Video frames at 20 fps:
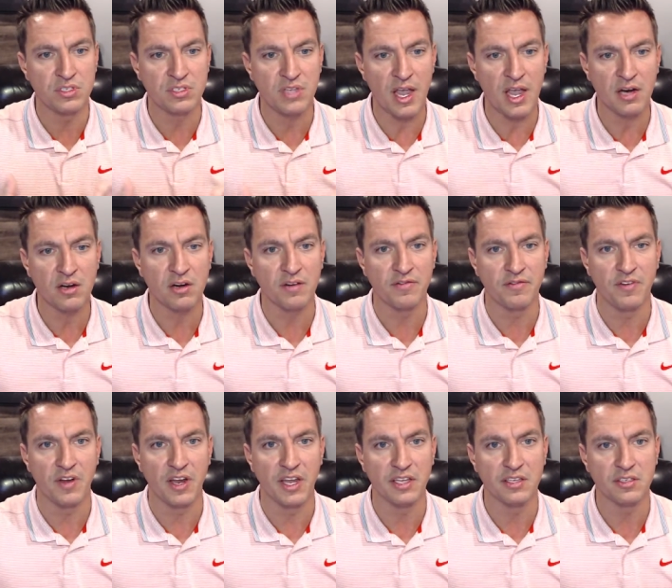
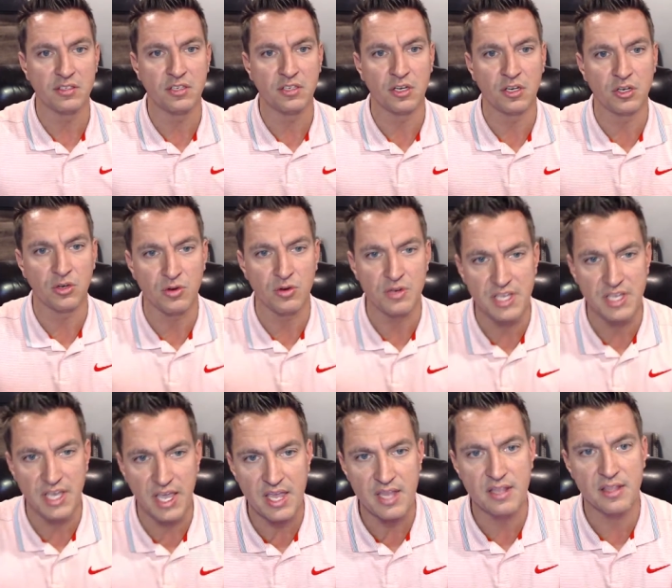sacrifice to
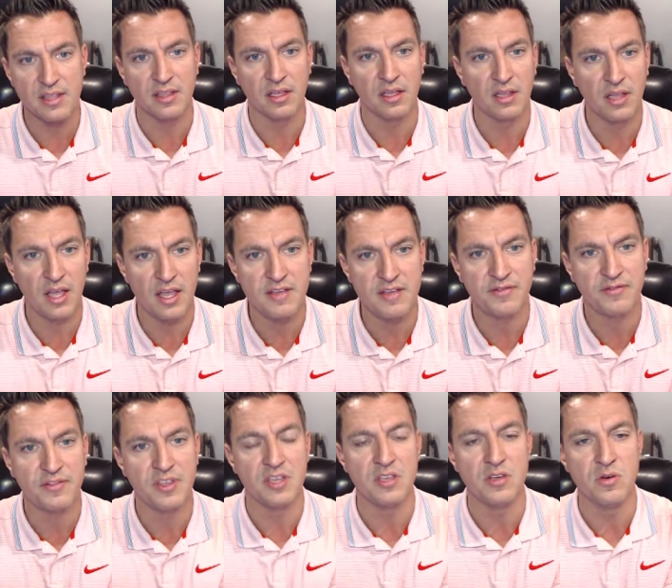create the
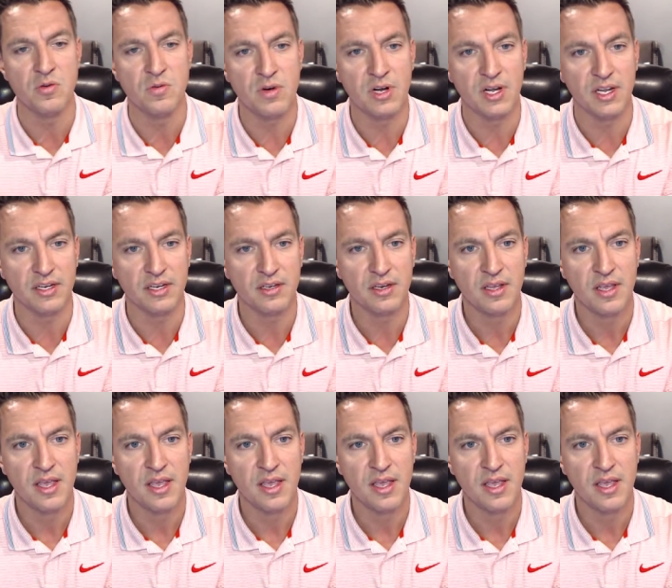life that you want.